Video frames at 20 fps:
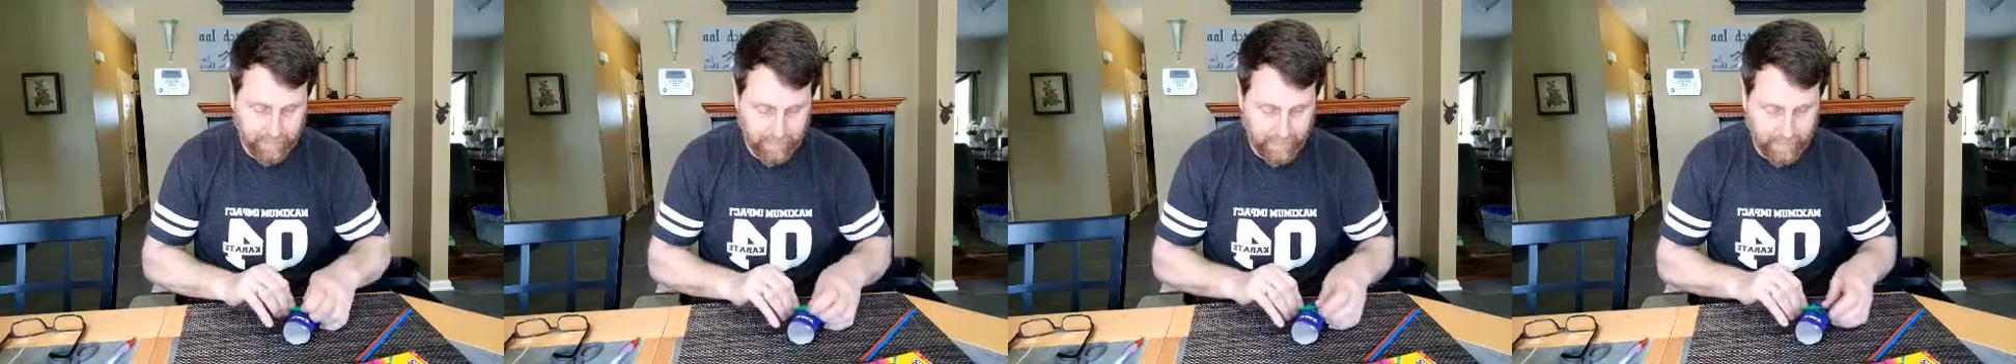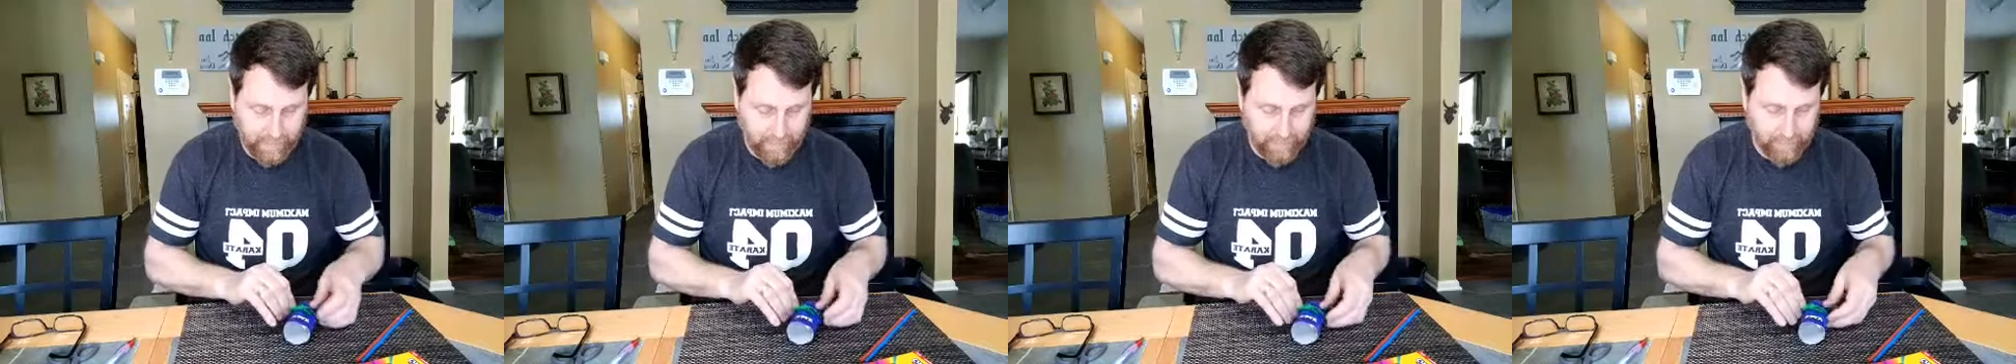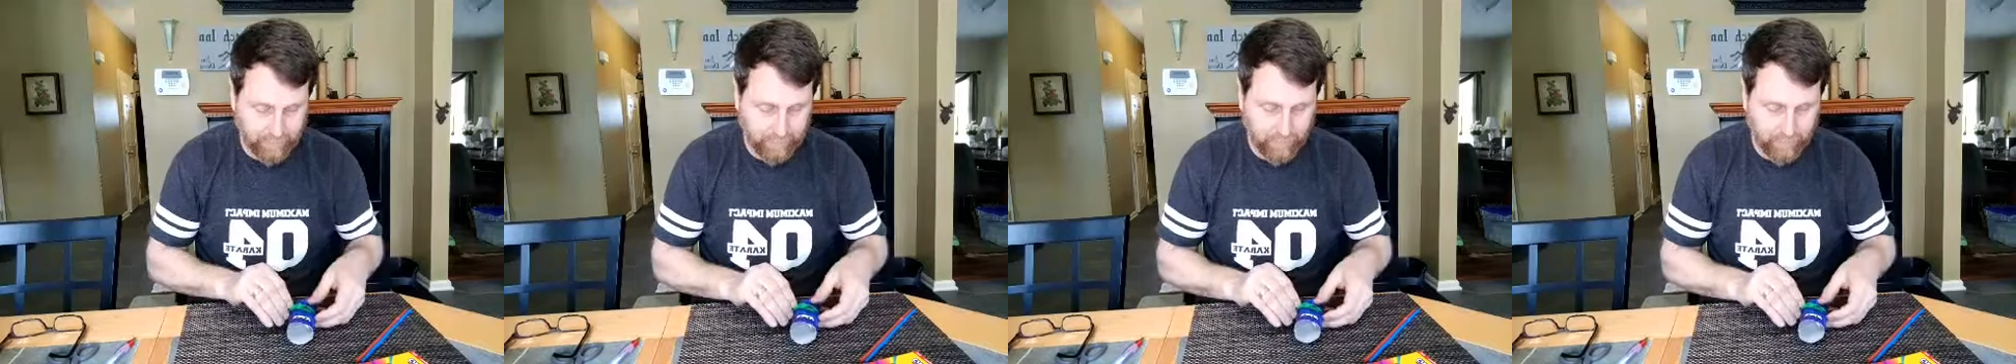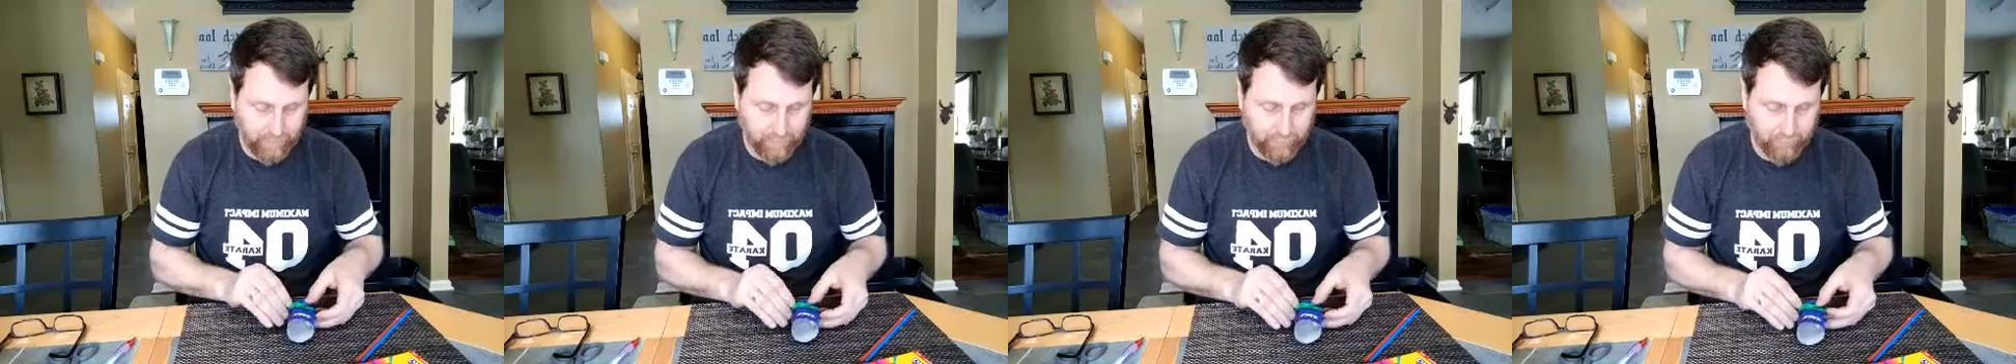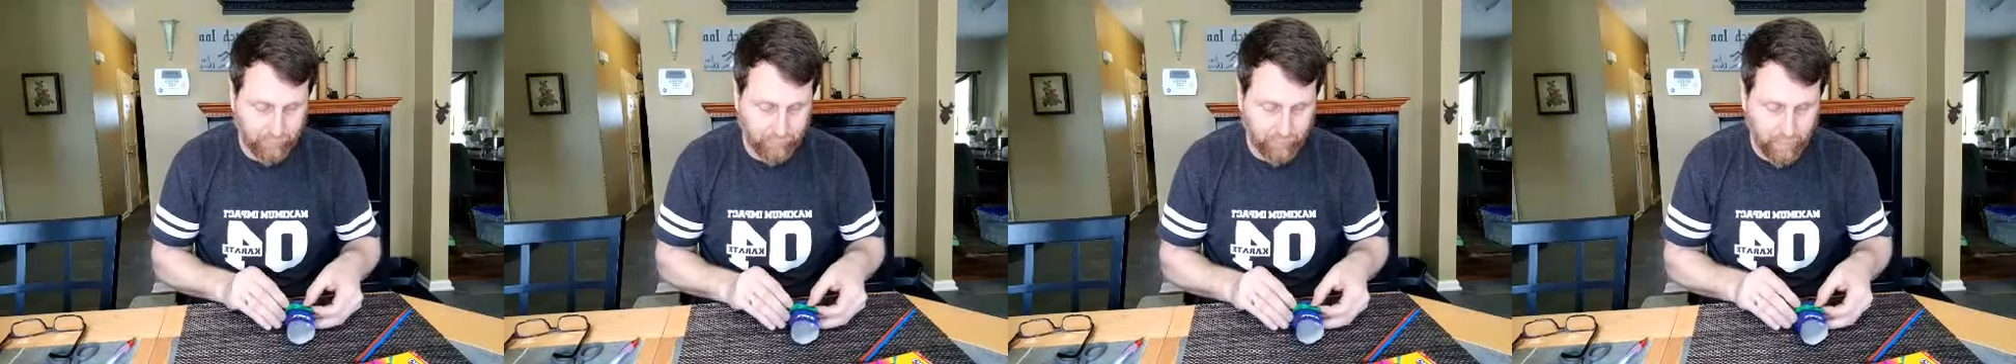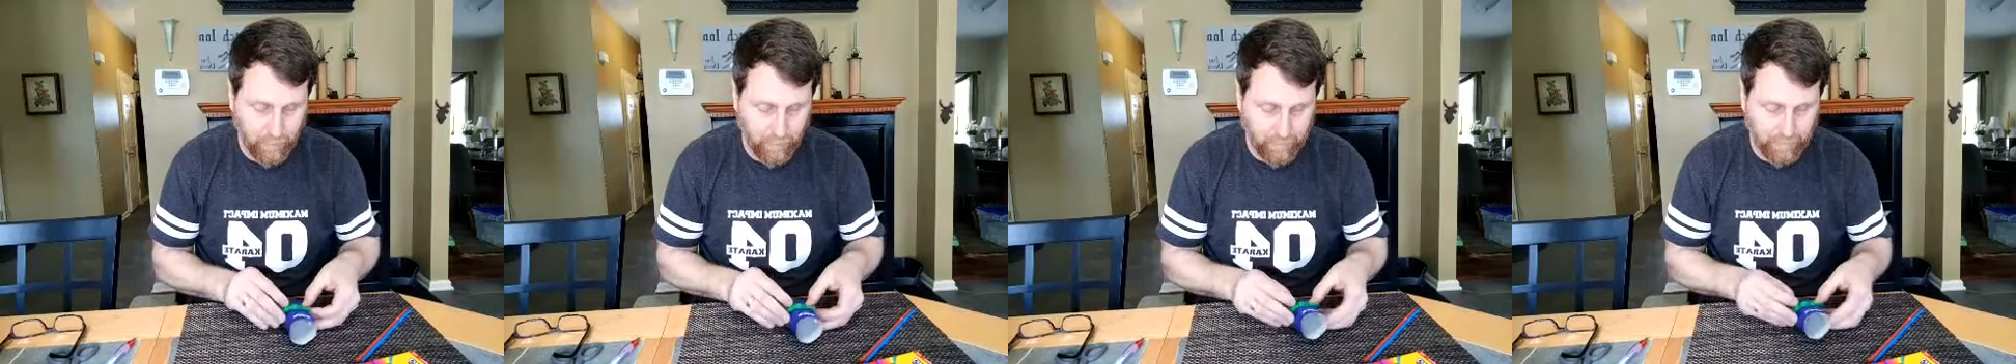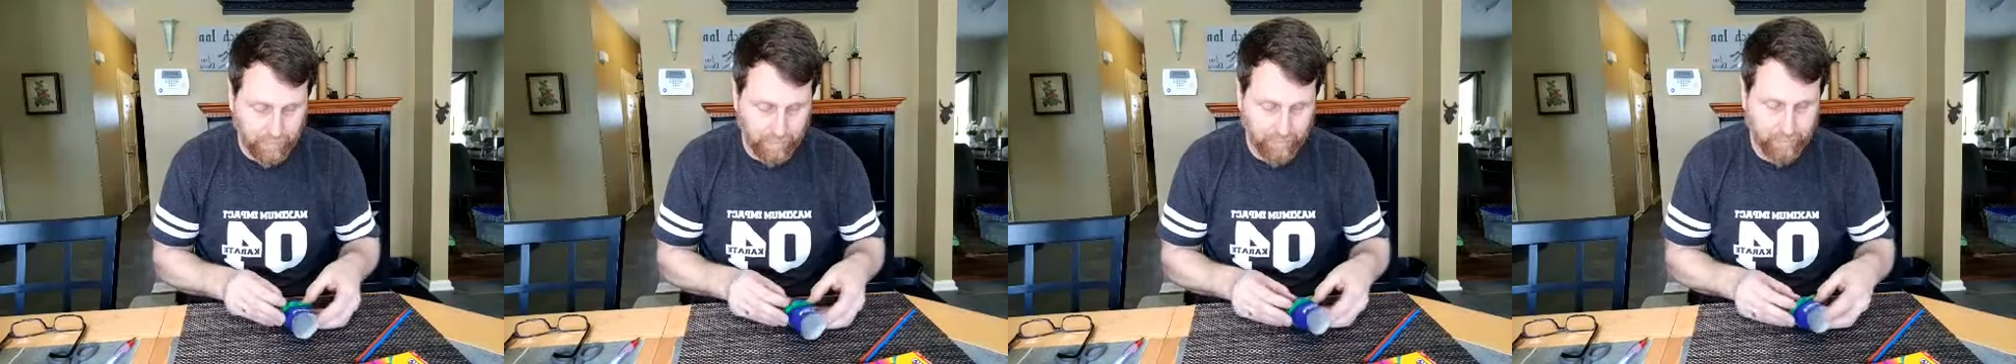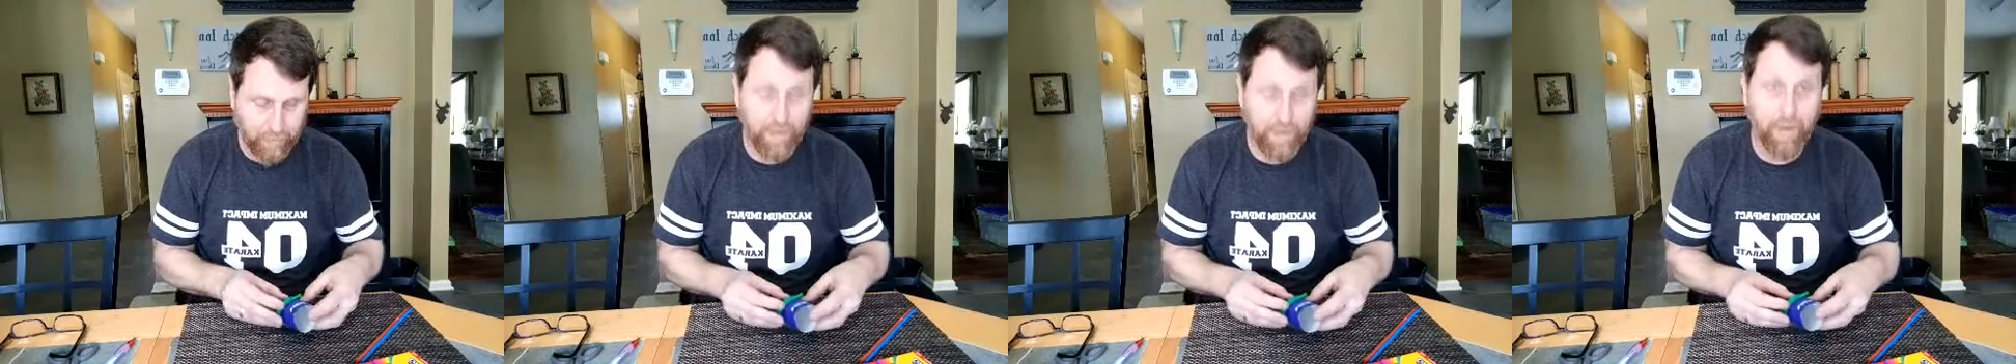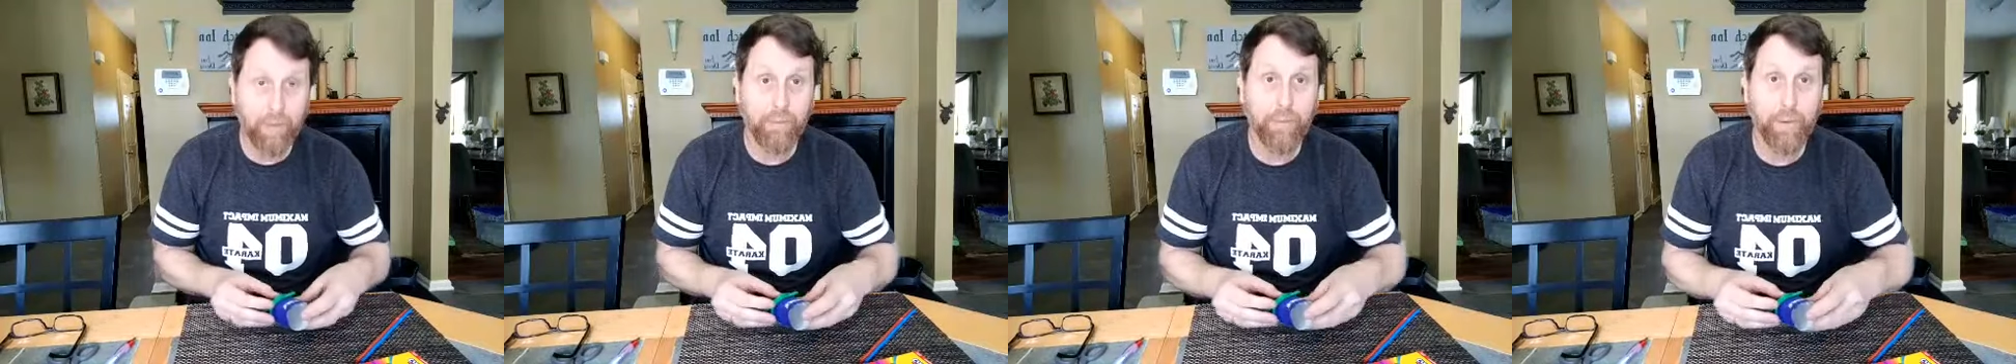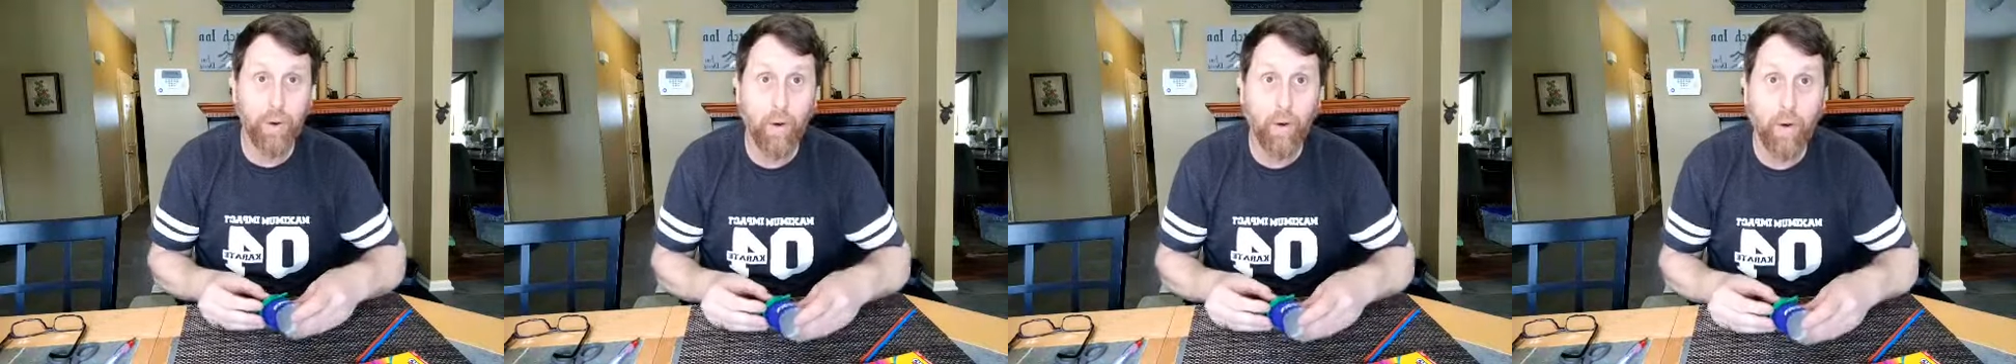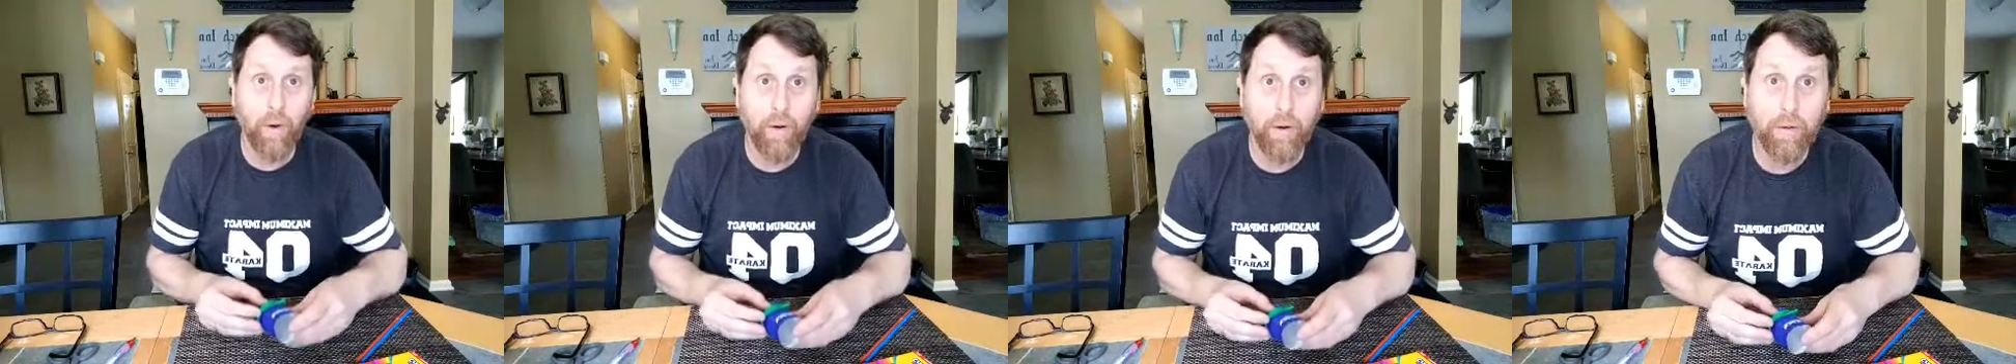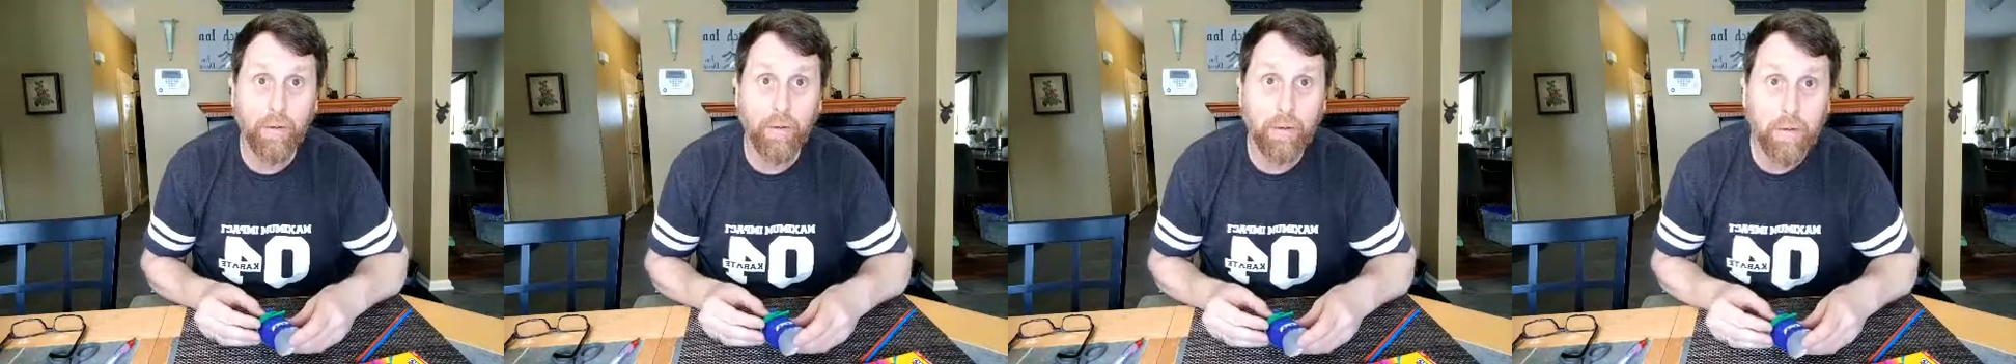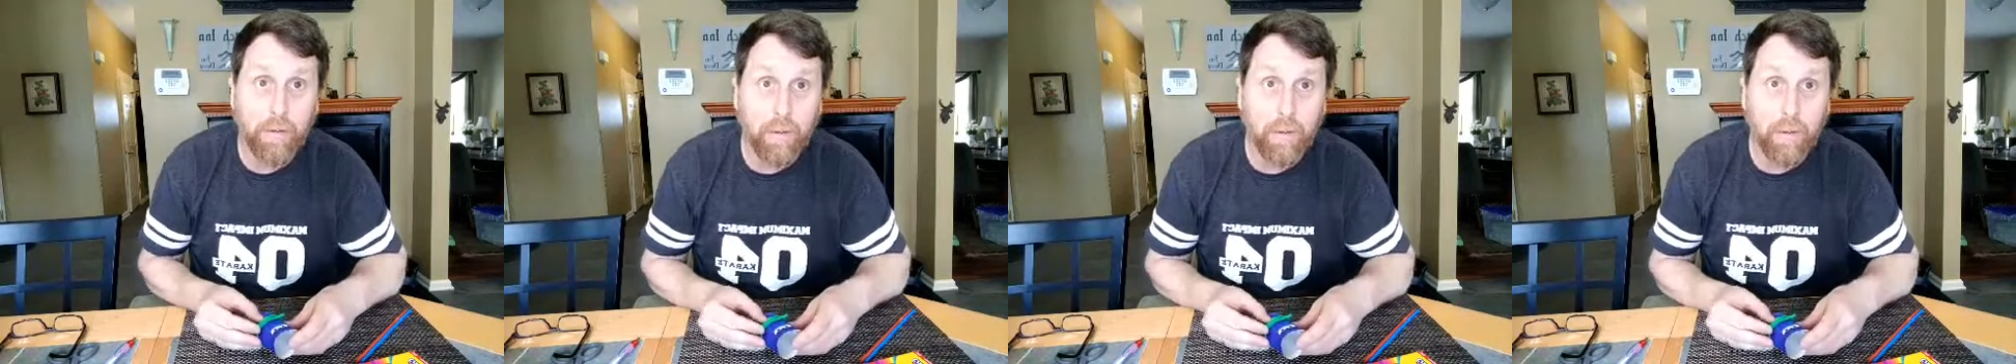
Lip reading: I'm using a straw, but if you have yarn